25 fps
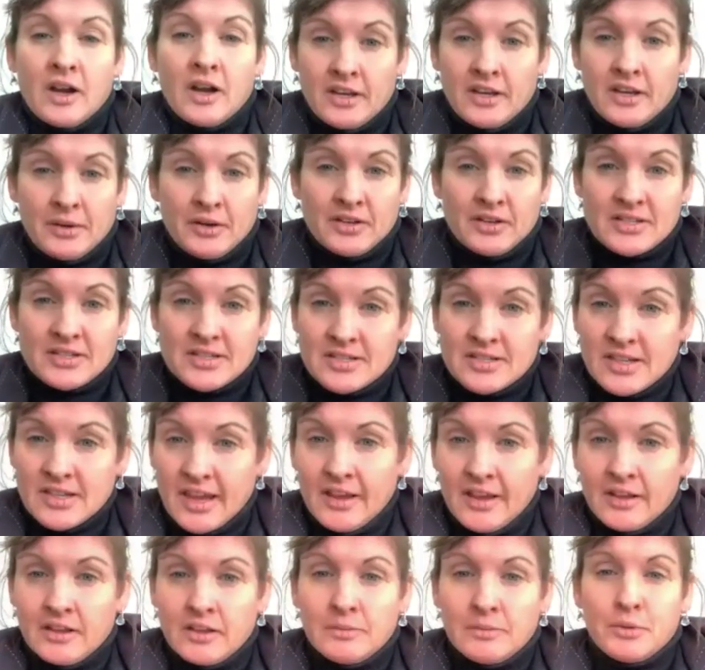about a
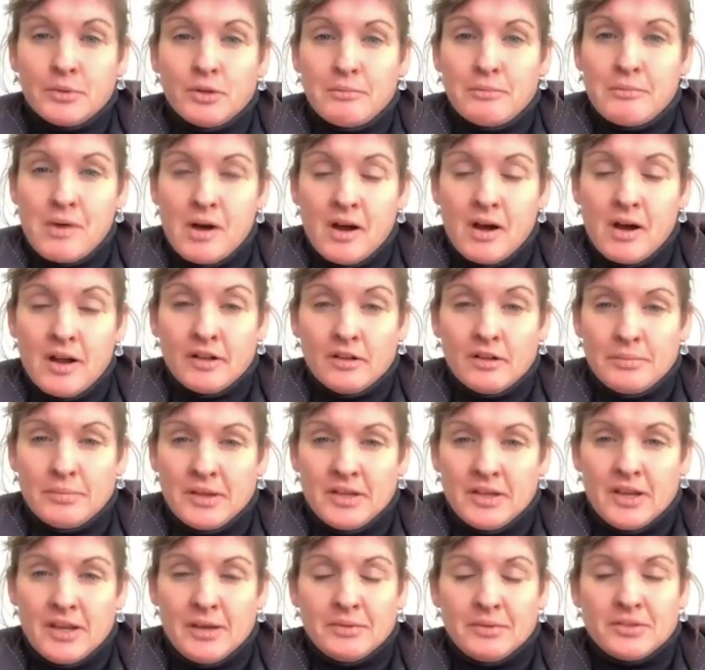scalable model,
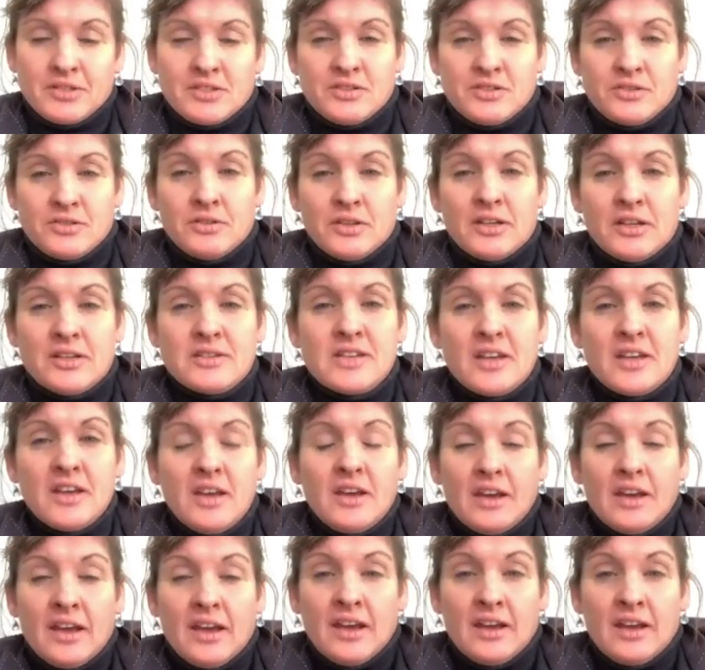being able to do this.
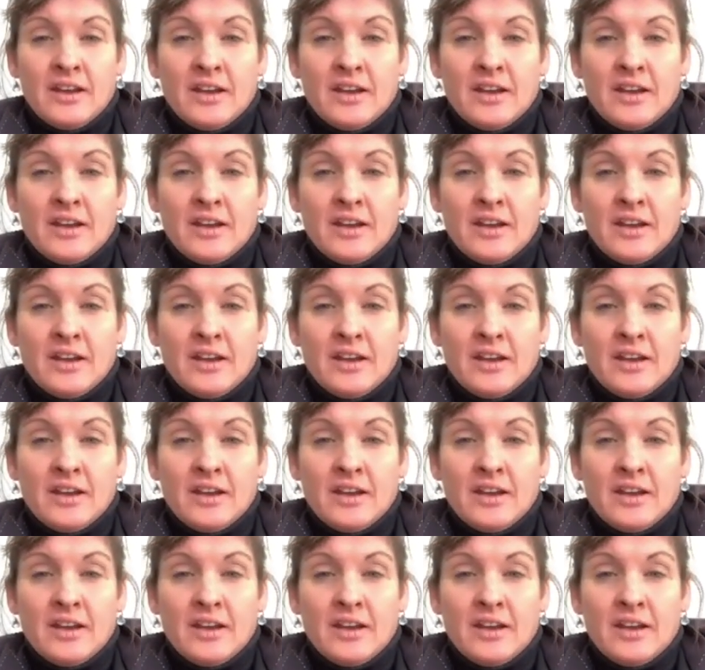And